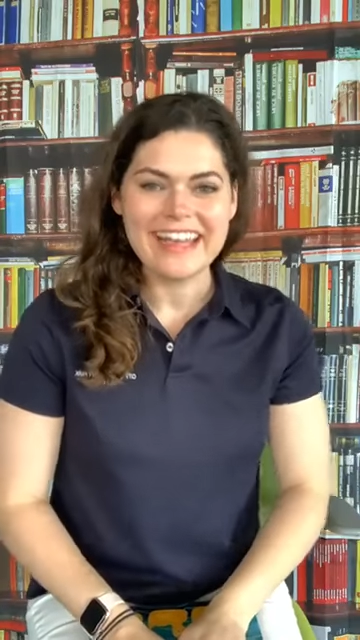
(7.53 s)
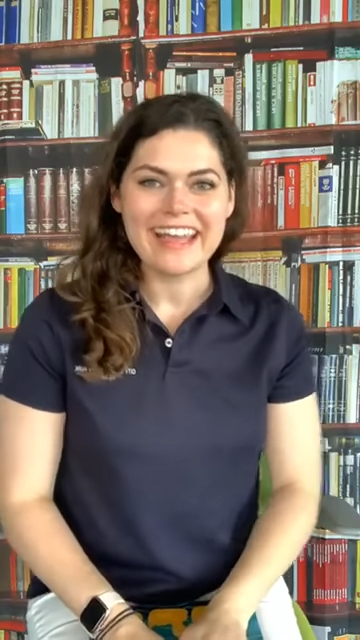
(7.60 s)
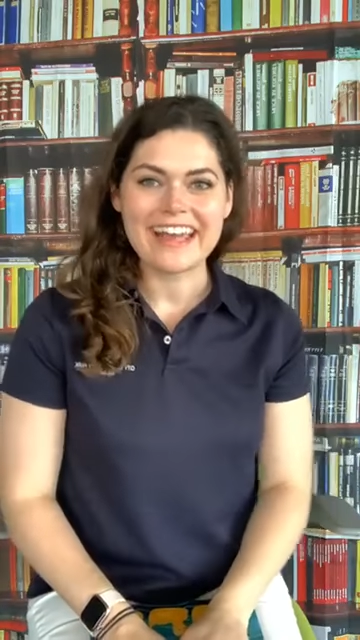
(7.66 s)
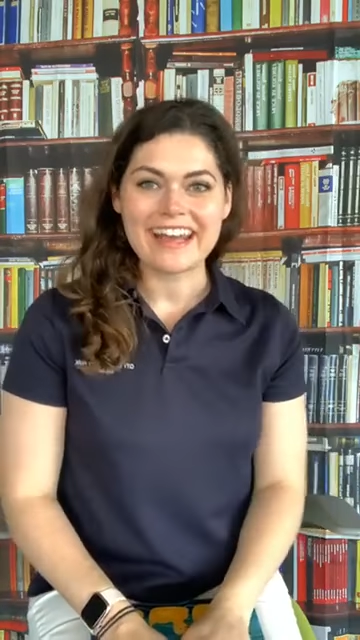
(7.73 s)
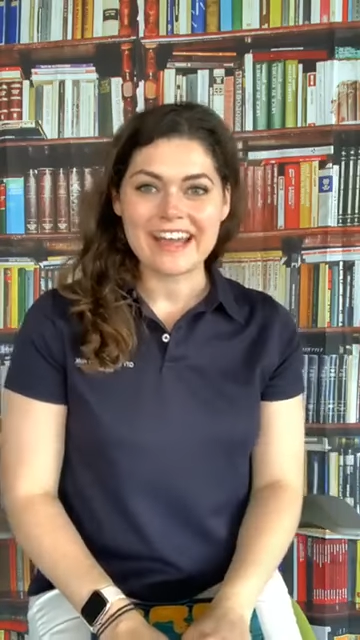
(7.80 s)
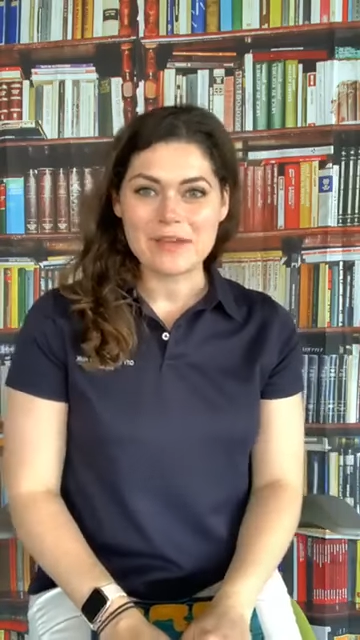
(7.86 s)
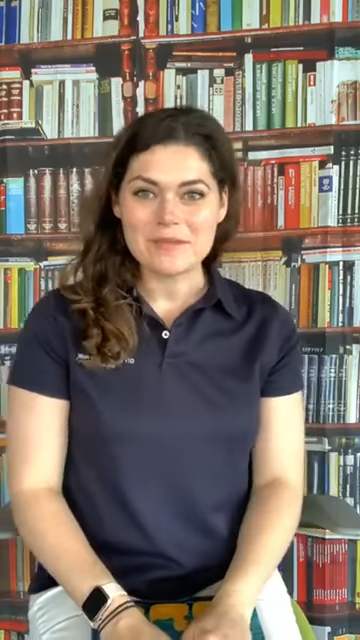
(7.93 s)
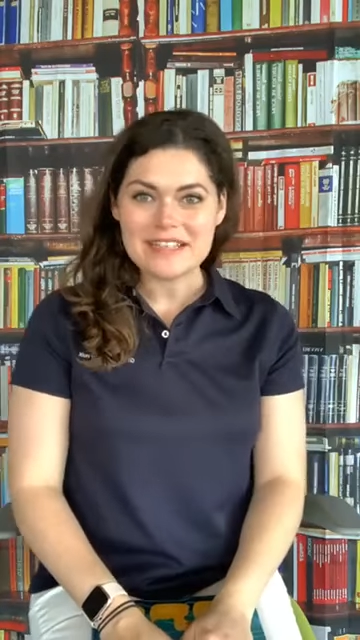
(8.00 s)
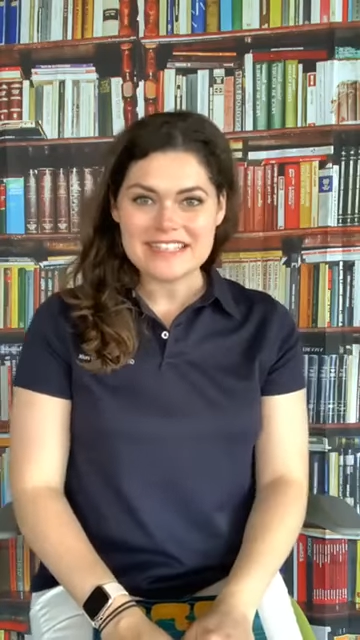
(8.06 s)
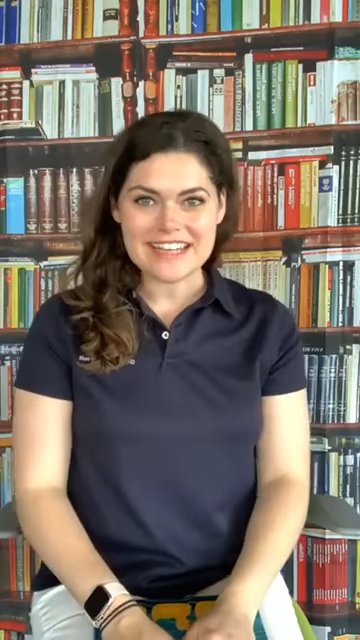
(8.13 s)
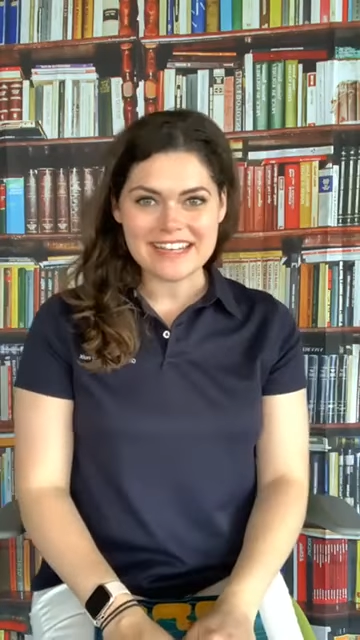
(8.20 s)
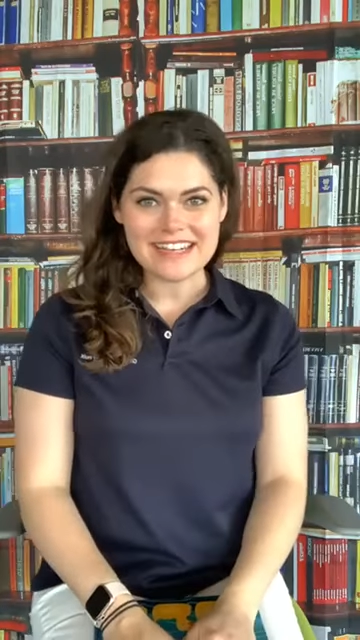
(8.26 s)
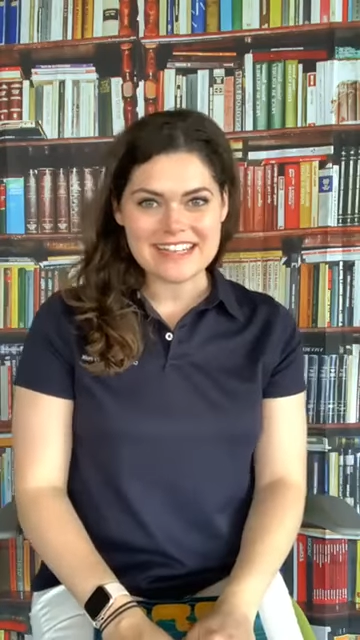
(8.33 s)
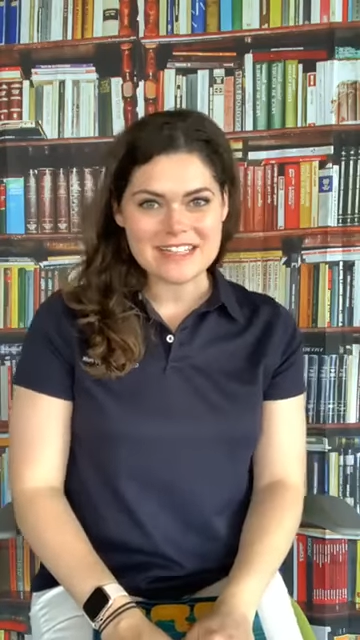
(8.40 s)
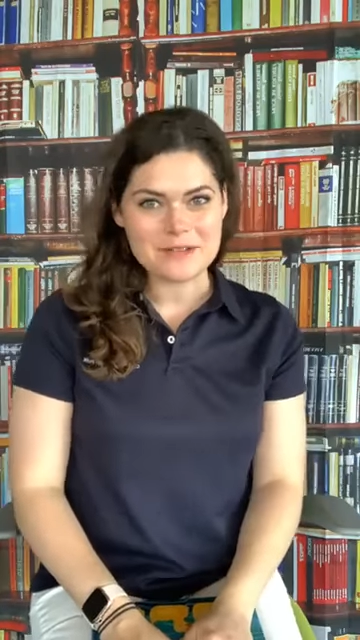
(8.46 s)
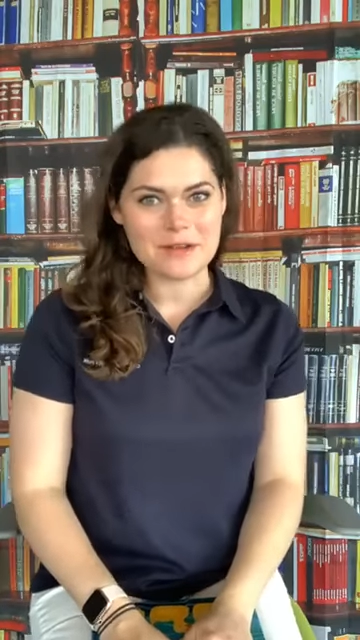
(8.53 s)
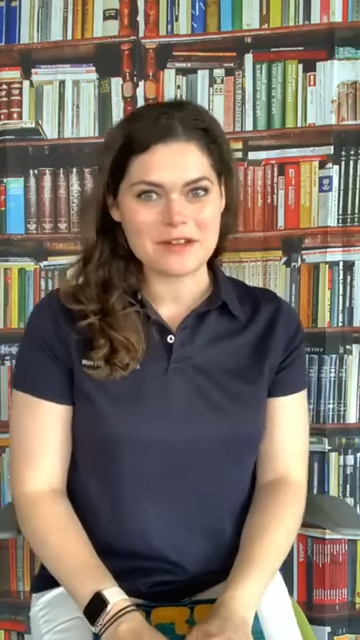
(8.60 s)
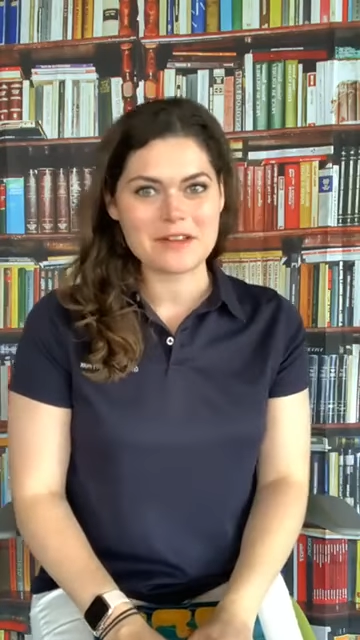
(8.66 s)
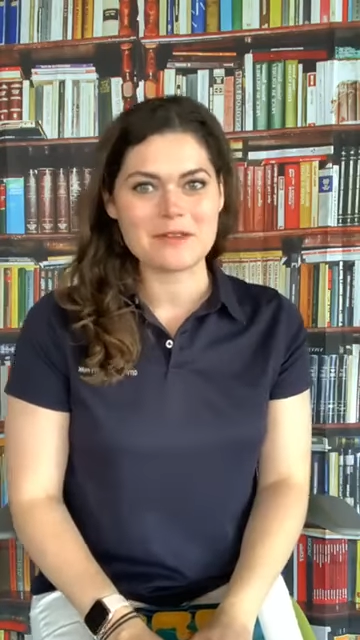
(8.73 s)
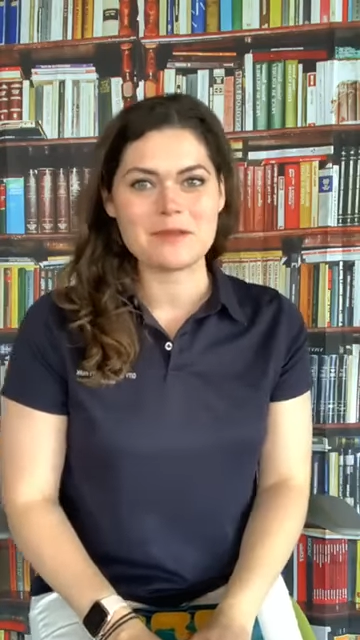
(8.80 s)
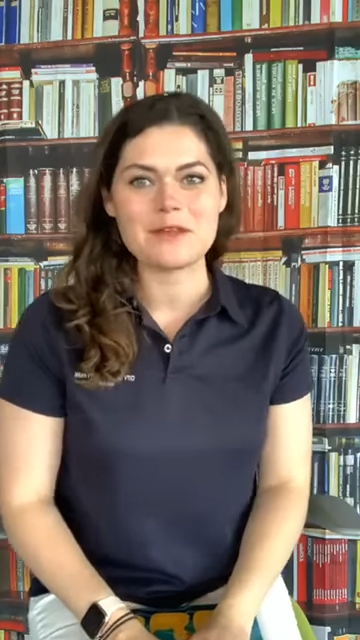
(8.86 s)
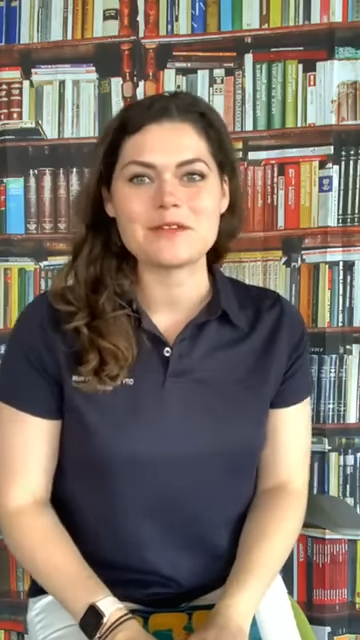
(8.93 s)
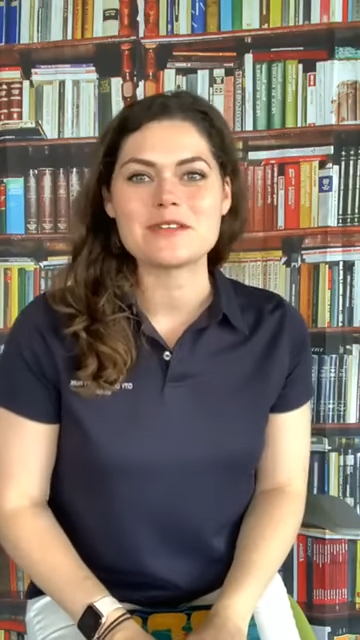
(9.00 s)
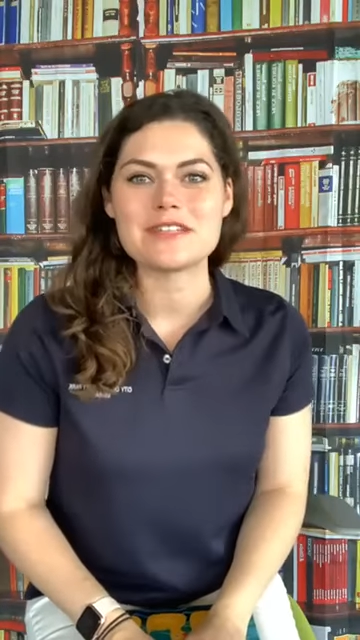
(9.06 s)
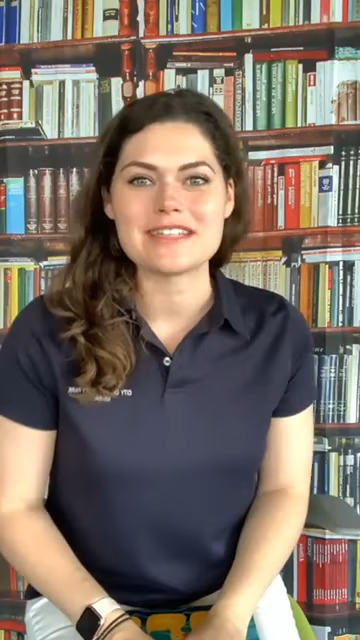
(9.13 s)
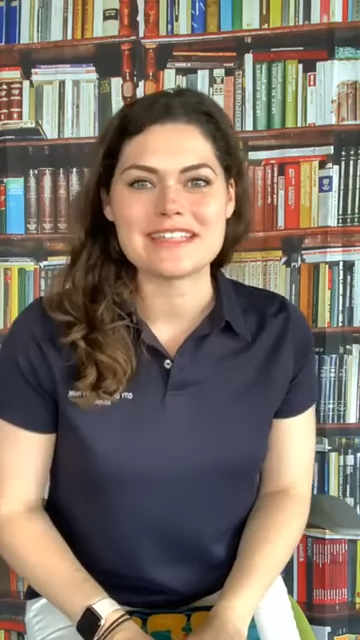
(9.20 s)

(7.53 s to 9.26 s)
And I'm excited to welcome you to